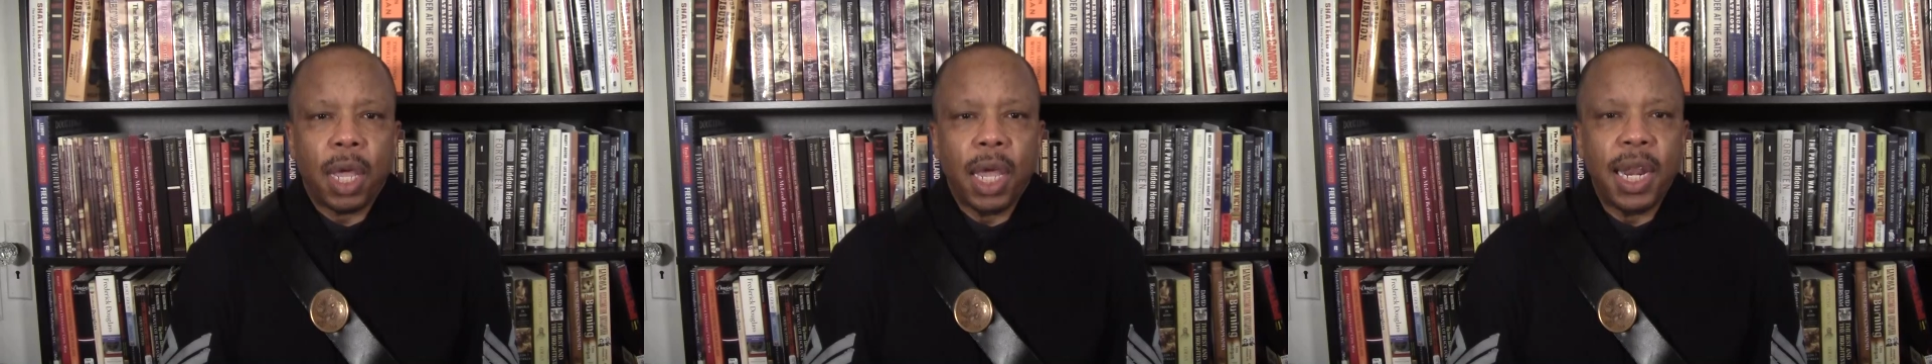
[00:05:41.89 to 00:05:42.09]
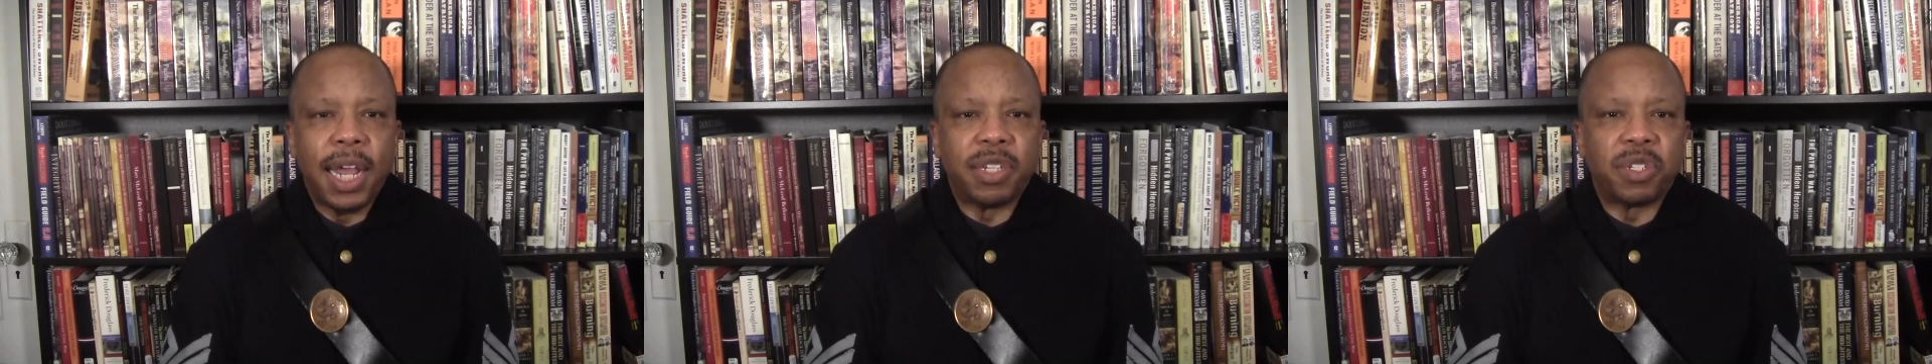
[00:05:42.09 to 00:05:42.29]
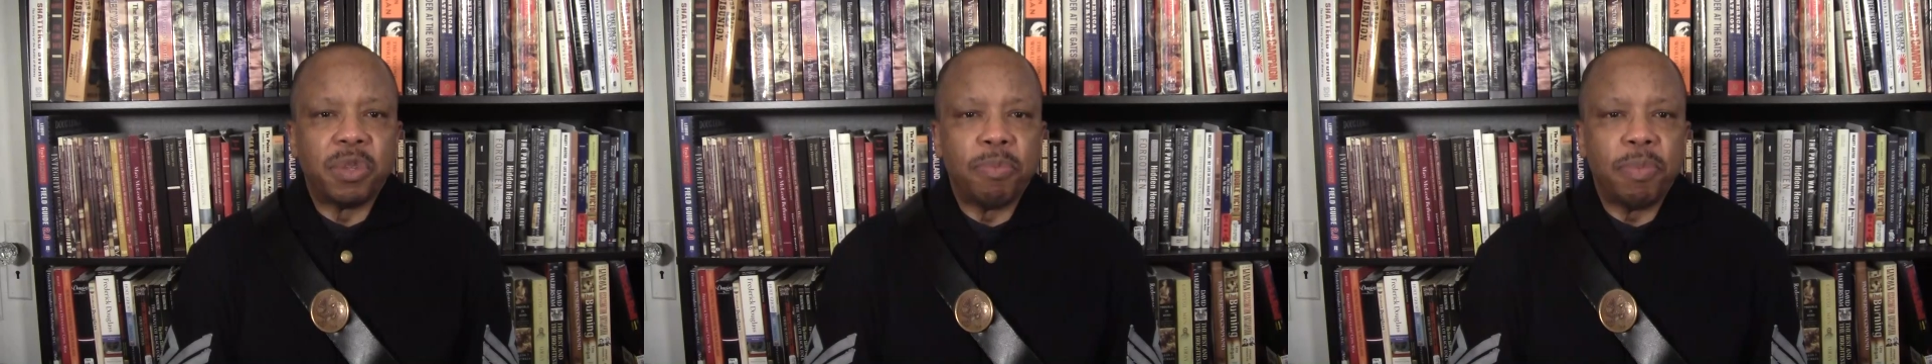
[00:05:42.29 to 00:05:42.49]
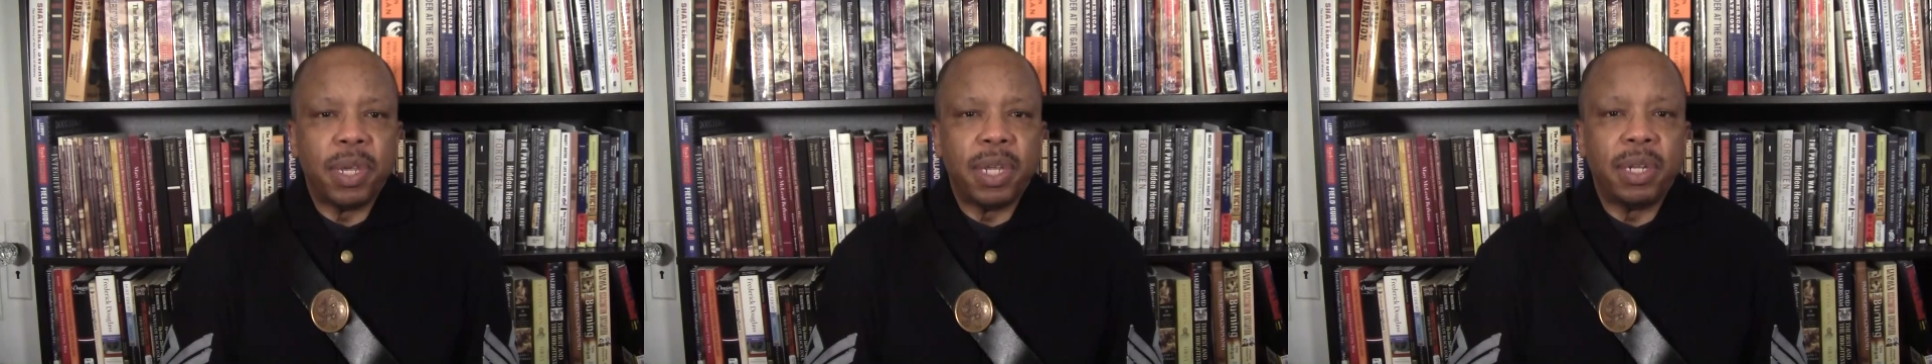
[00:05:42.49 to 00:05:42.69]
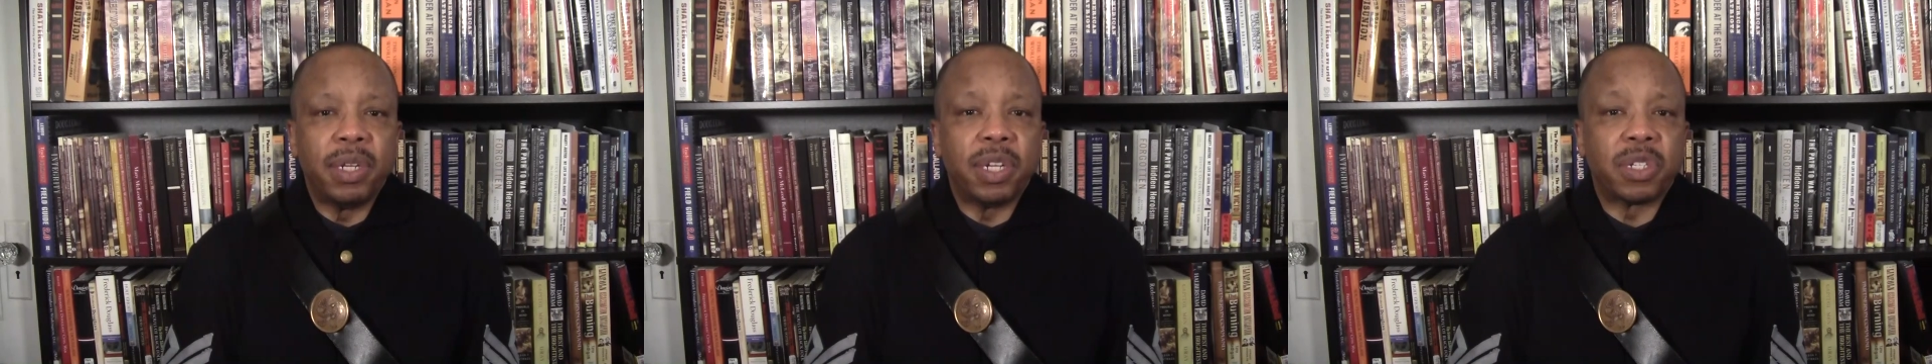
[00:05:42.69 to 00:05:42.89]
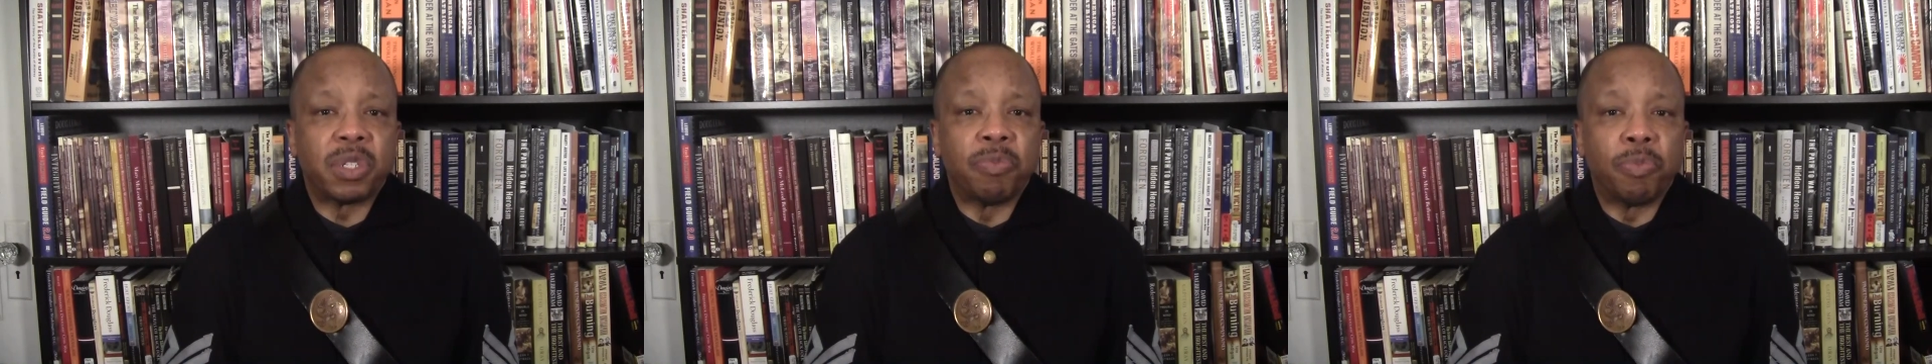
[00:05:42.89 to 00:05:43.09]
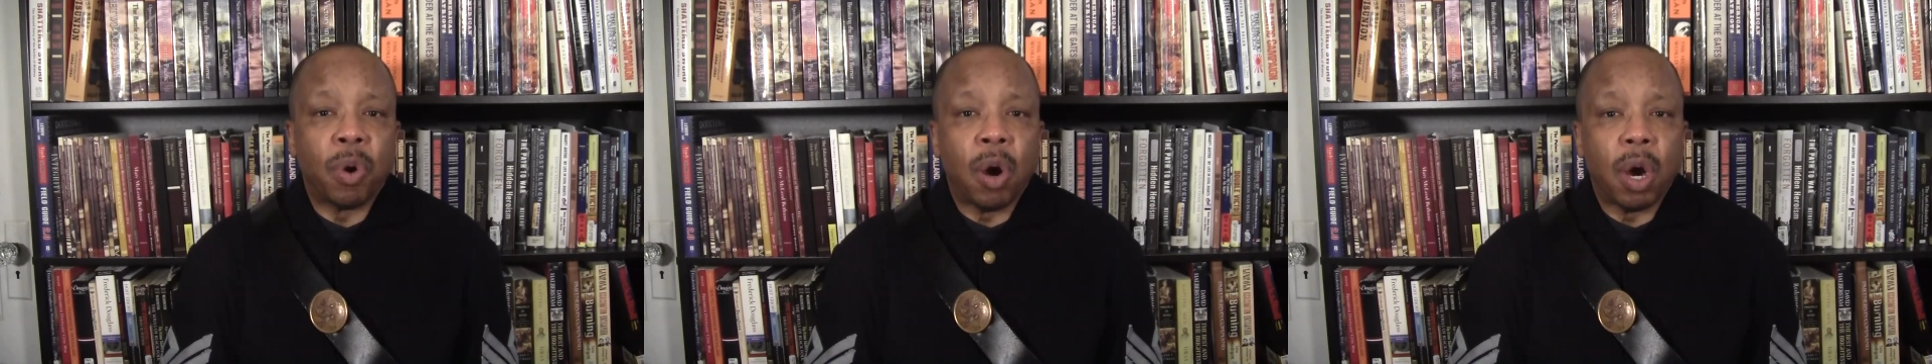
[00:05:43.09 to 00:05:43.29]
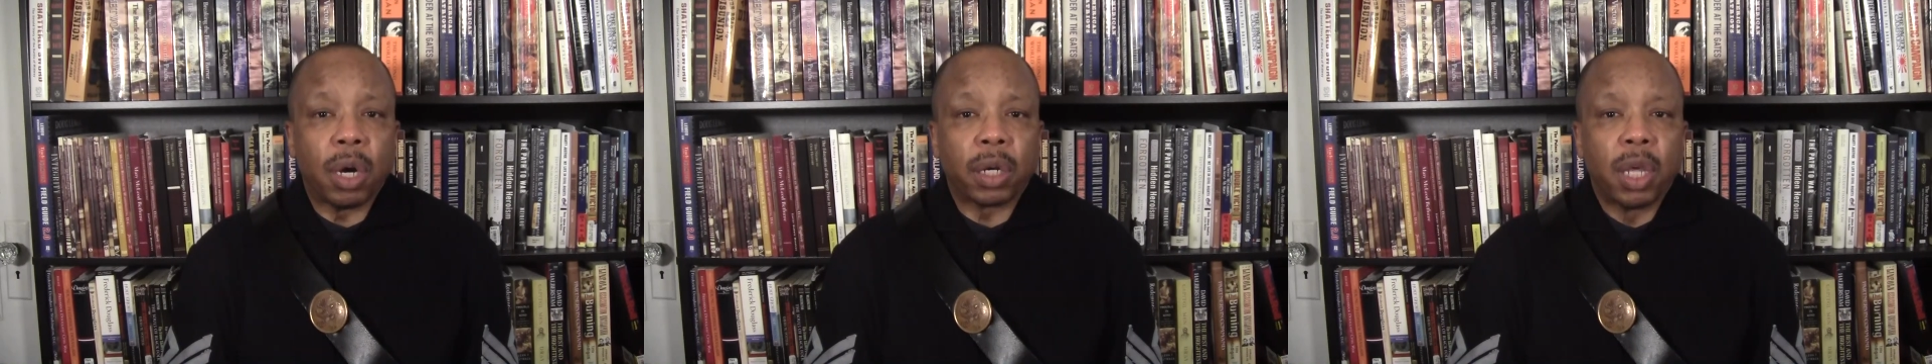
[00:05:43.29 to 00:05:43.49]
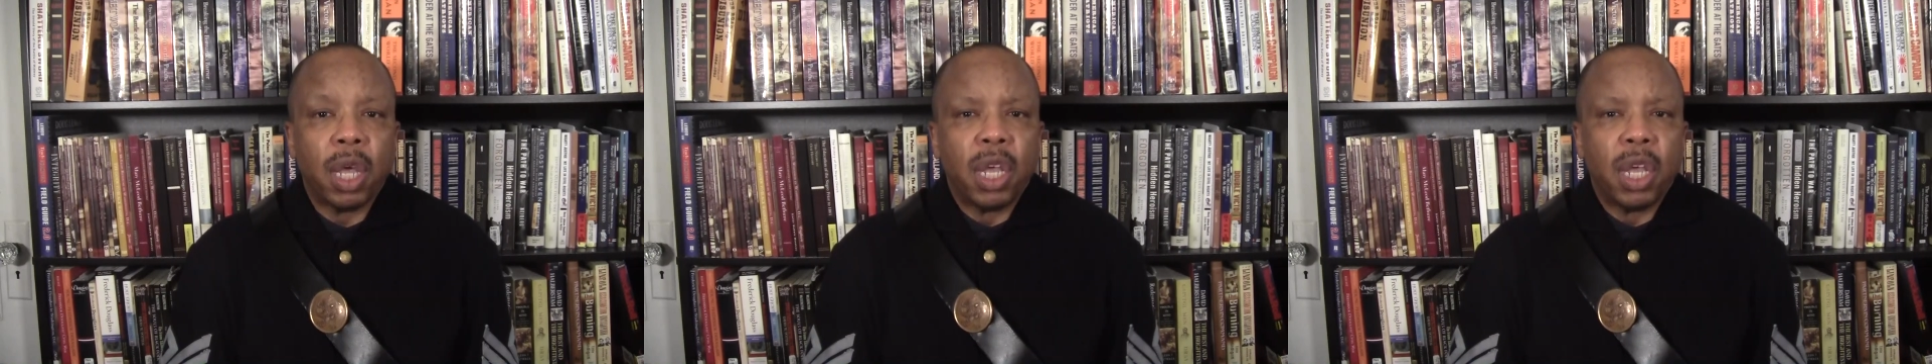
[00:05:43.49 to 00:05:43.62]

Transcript: and as the men disembarked,